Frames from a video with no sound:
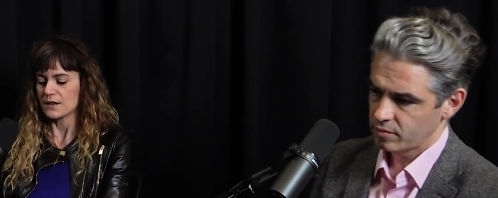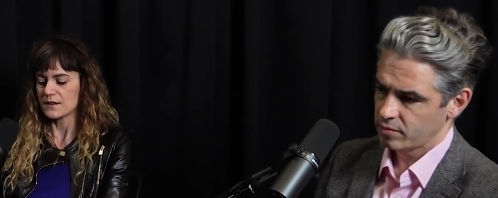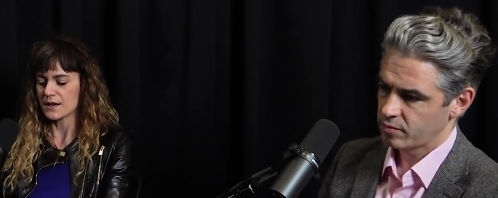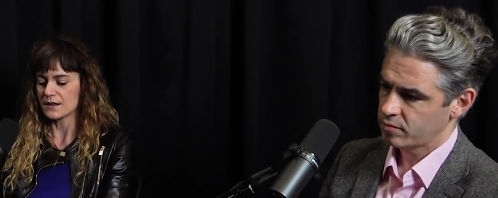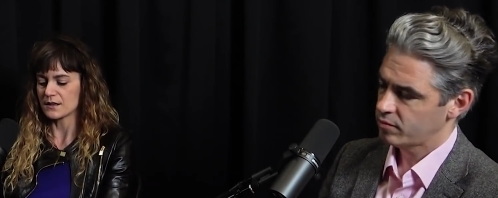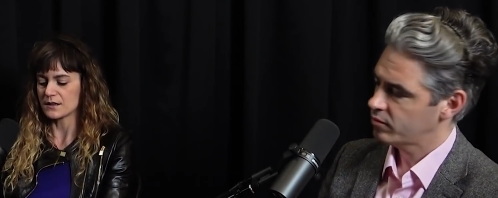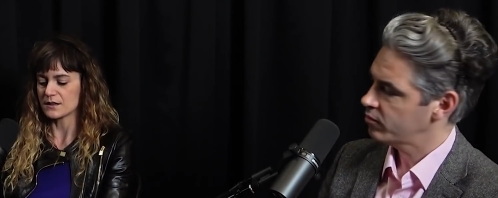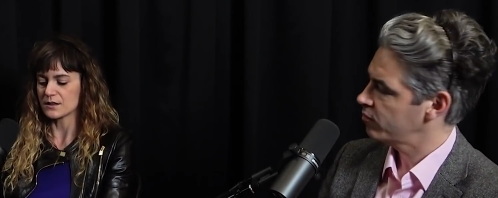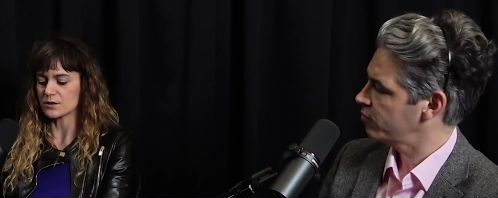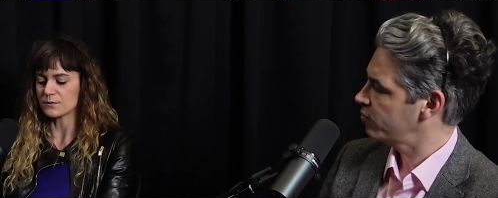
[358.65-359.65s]
Speaker 1: then
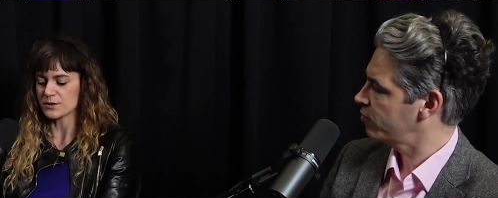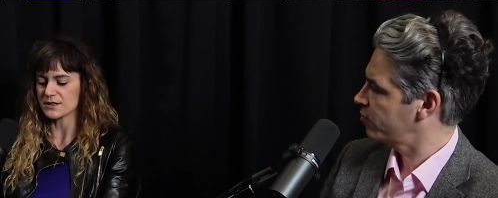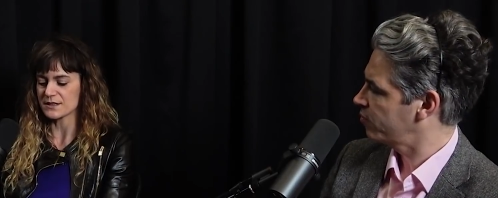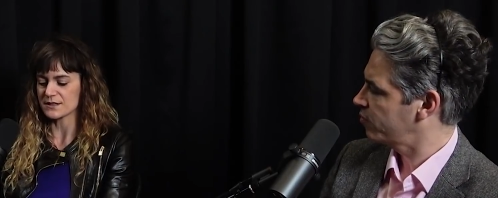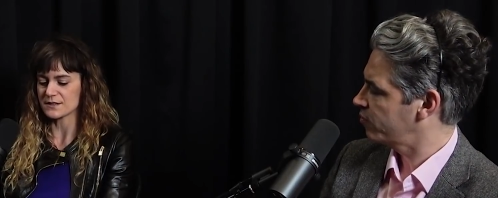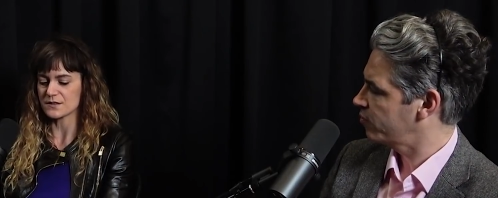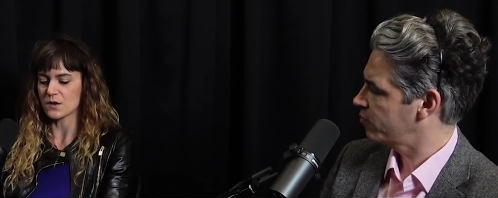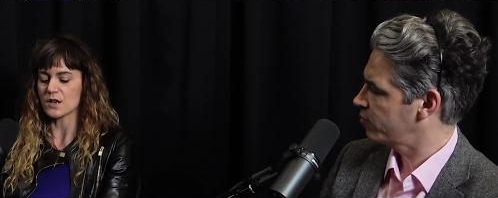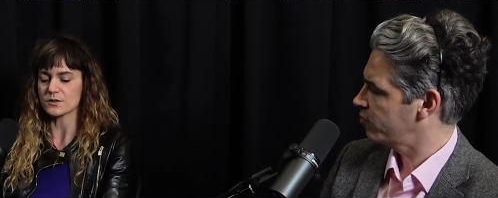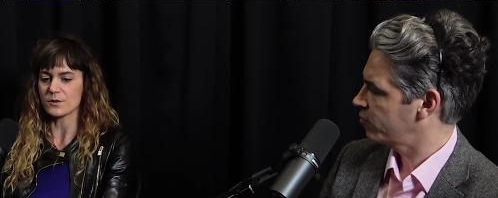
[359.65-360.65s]
the universe is
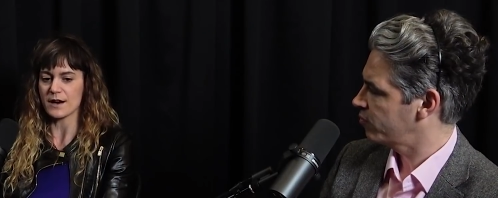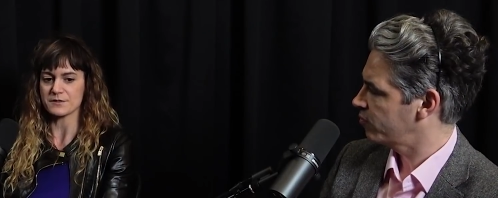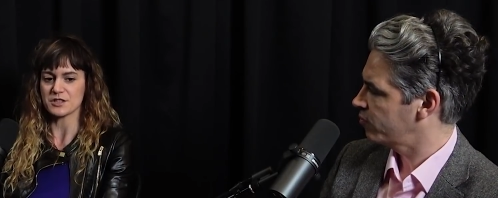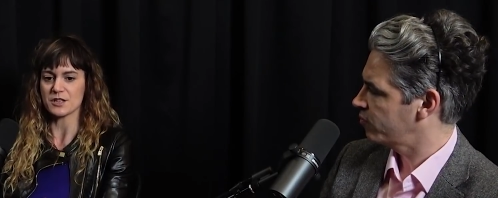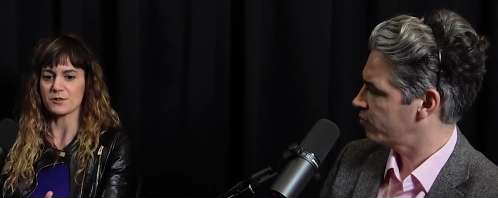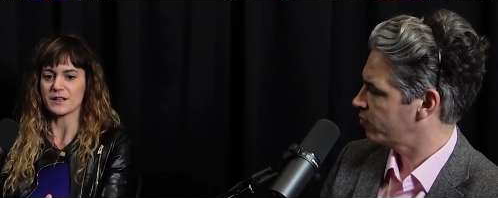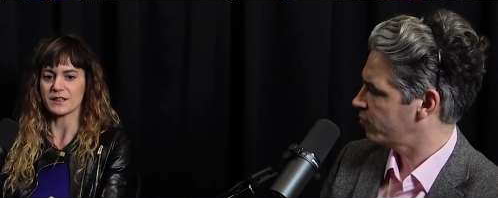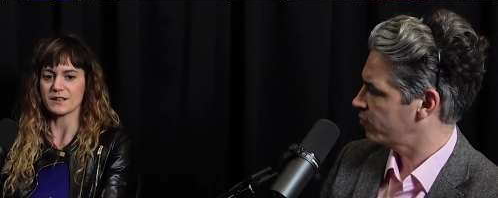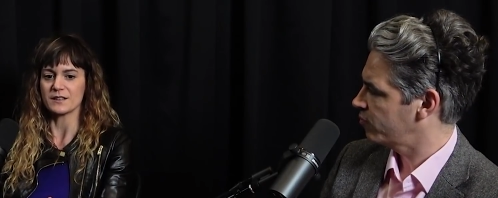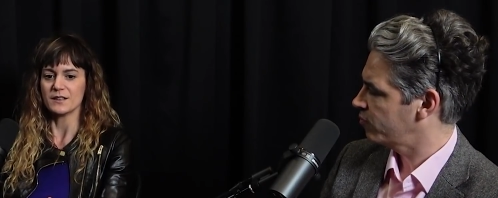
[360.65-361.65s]
causal graphs
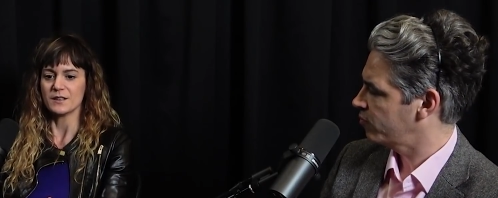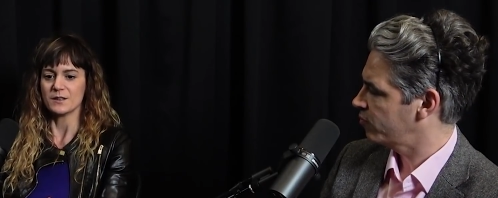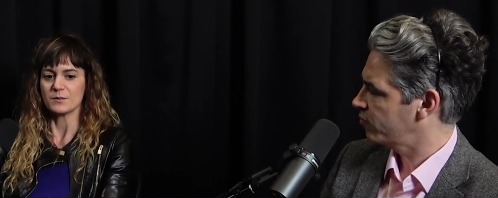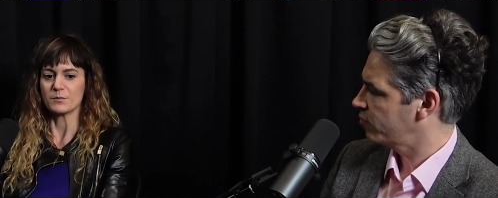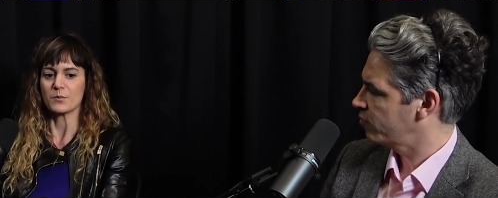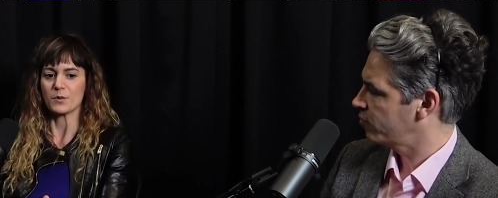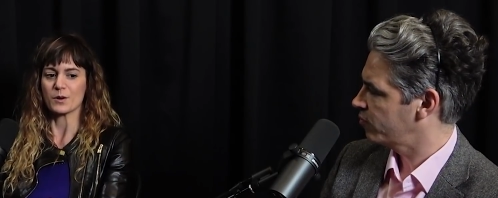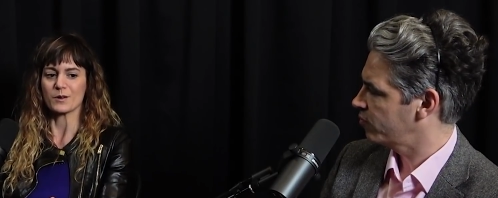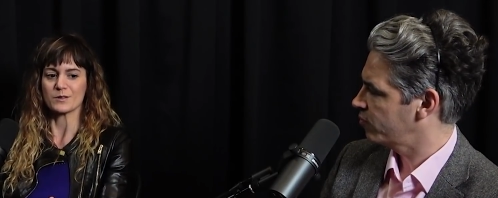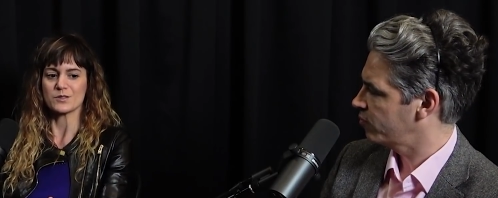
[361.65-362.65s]
generating
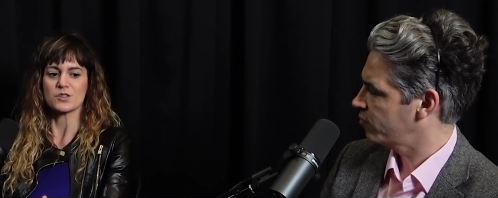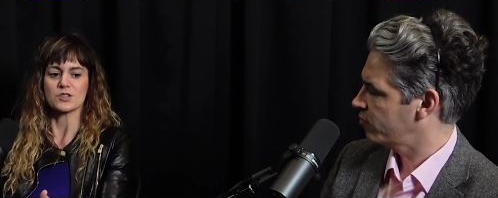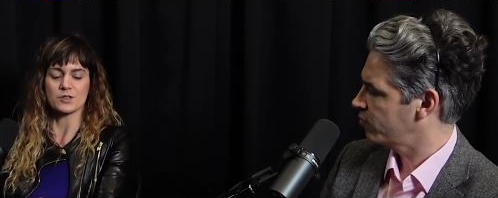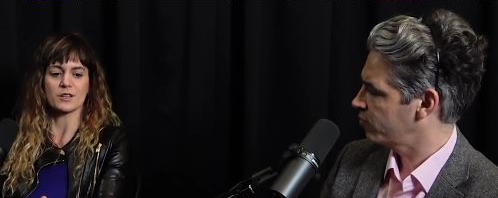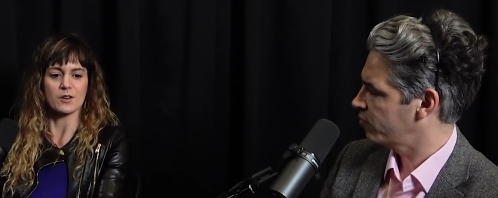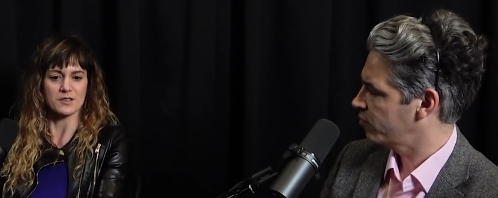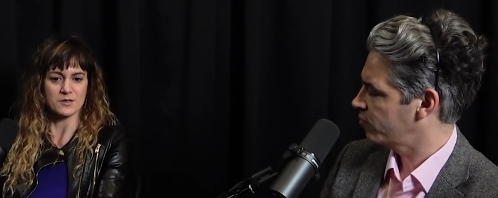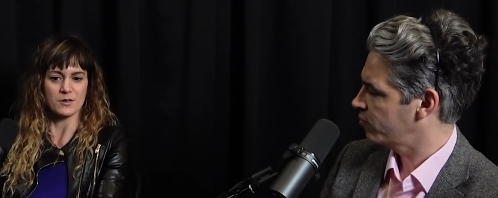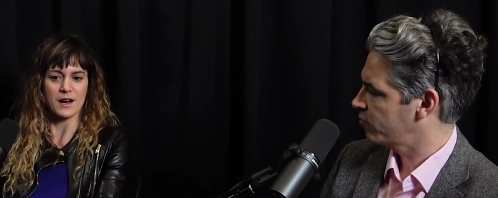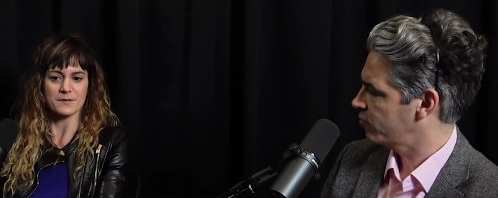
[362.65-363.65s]
more structure in
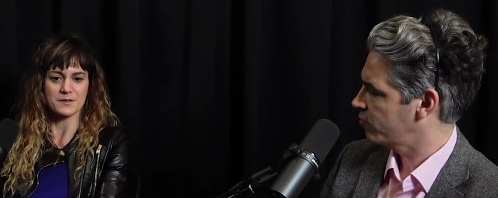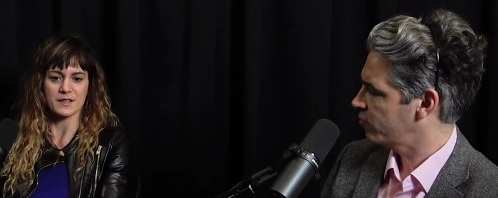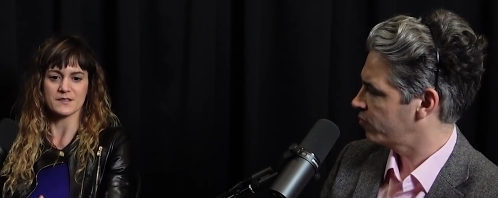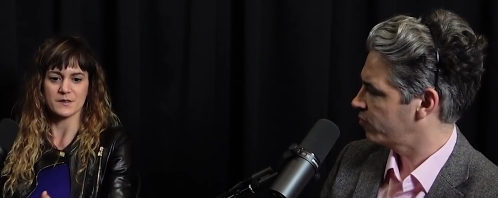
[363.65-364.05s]
causal graphs, right?